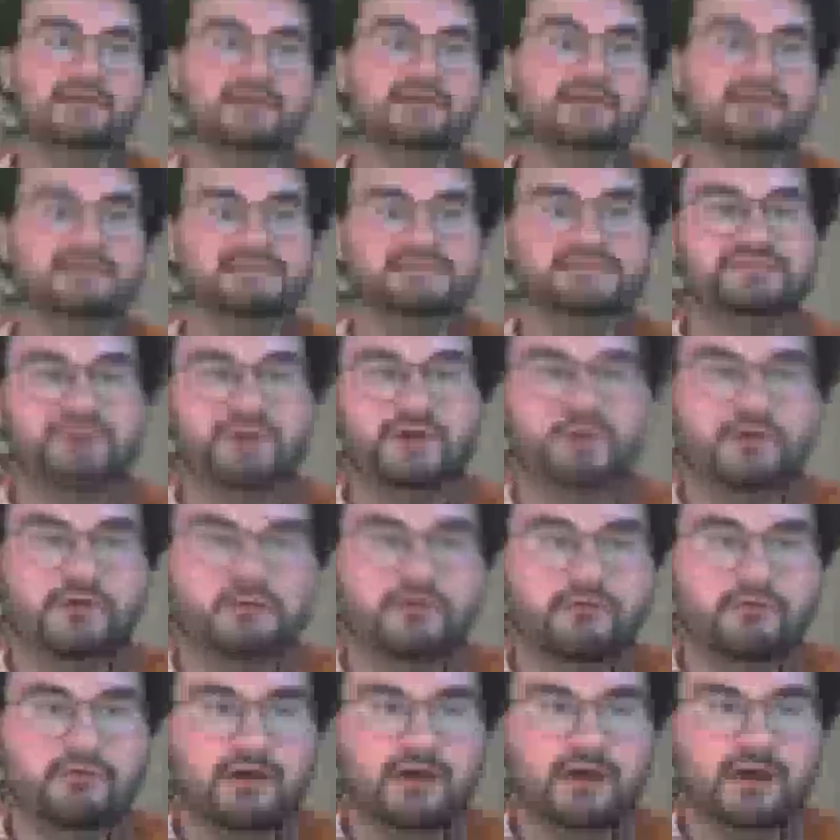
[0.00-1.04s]

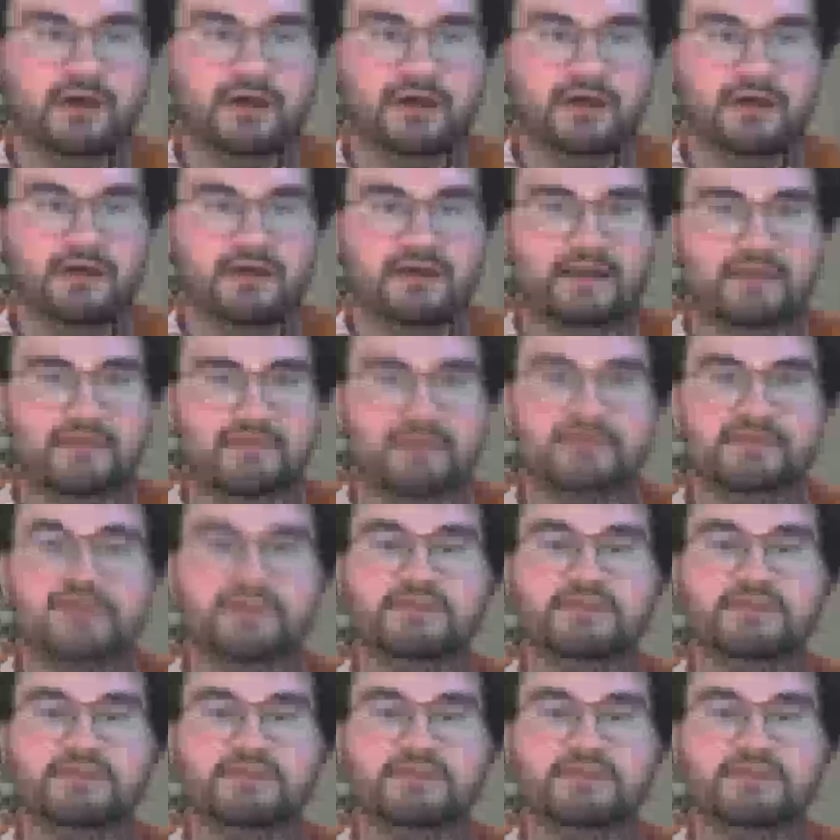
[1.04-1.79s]
So the